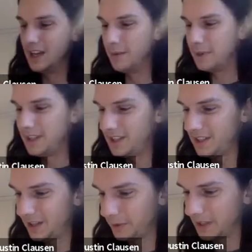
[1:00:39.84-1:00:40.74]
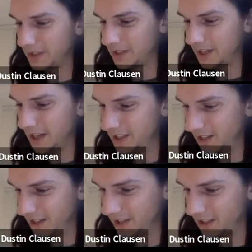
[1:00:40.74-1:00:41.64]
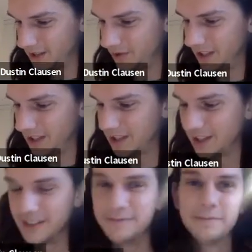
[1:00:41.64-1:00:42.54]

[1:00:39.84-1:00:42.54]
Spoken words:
But this is different because it is an exists unique thing.